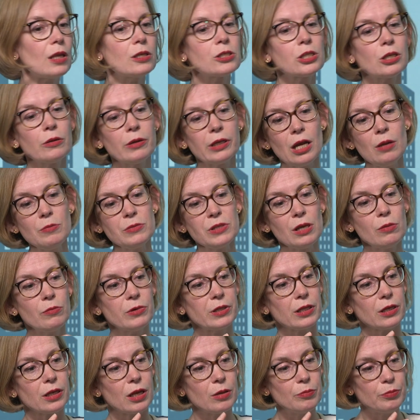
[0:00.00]
So it comes up
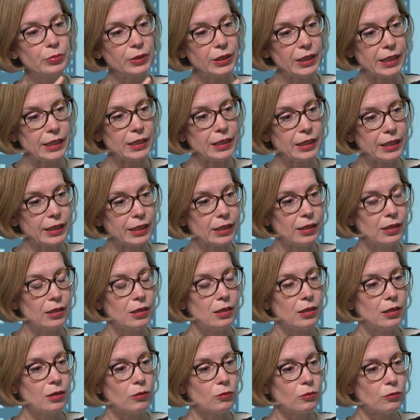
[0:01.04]
with a completely,
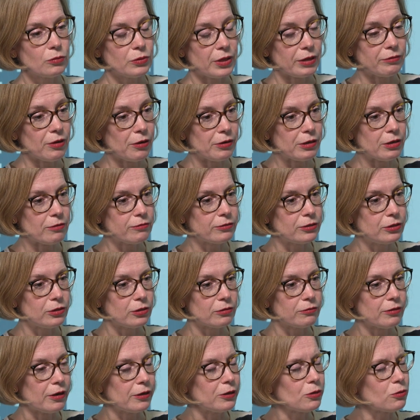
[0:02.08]
they very often
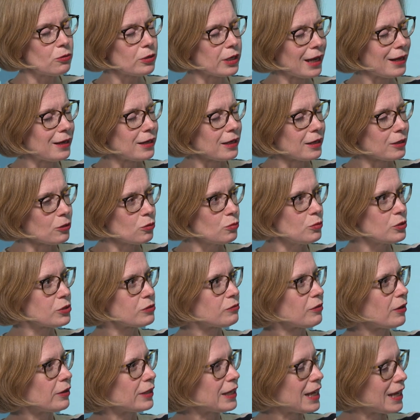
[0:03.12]
look very organic,
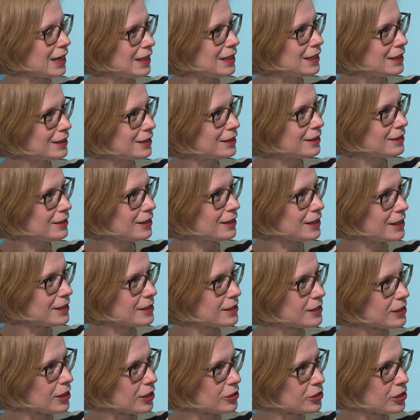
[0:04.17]
almost very alien,
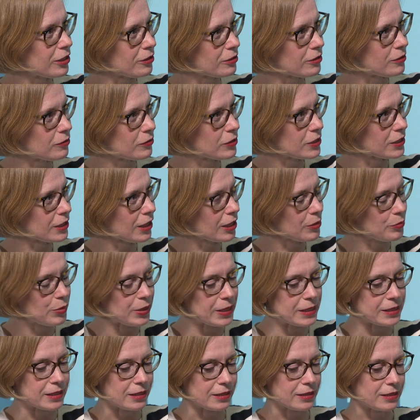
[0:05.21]
these generative design
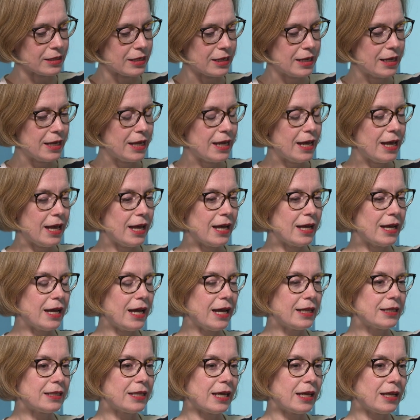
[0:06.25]
pieces.
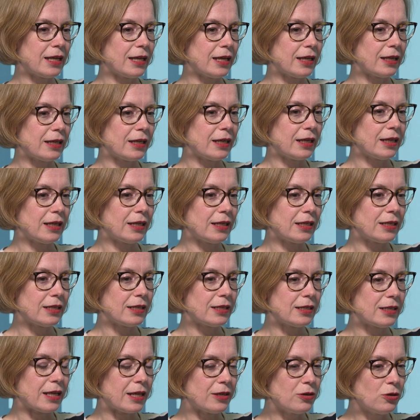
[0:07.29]
And they're
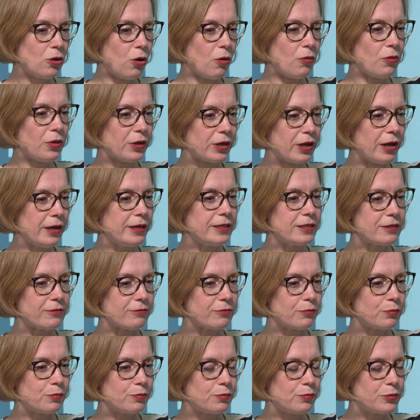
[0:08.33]
not the kind
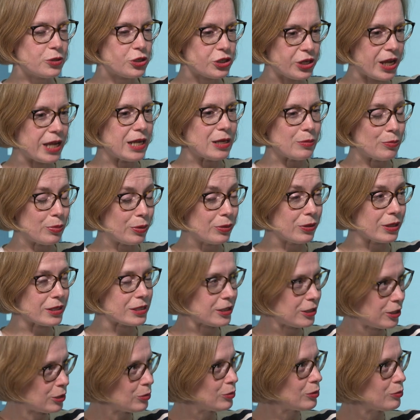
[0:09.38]
of shape that
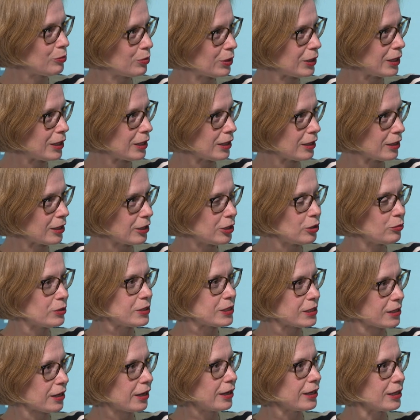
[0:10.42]
a human being, a human
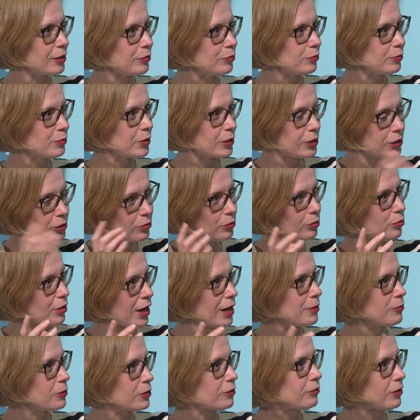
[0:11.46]
designer, a human
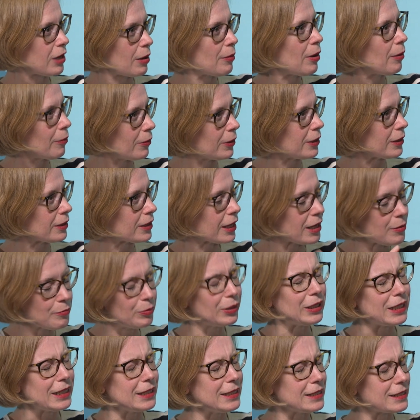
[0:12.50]
brain would have come up with. They're
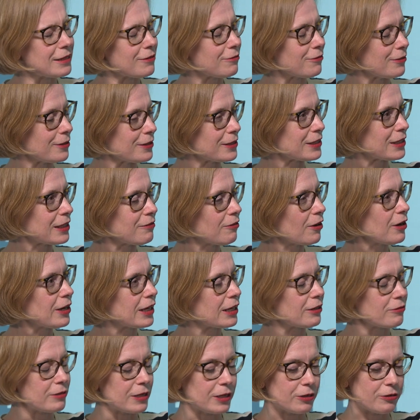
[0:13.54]
completely different and they're
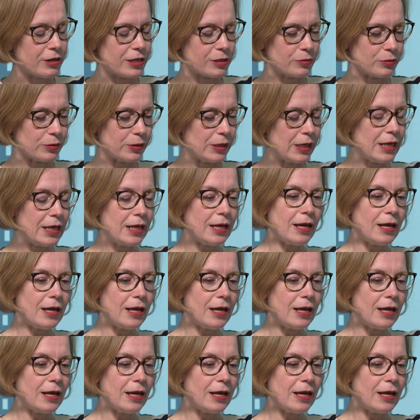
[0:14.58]
very incredible.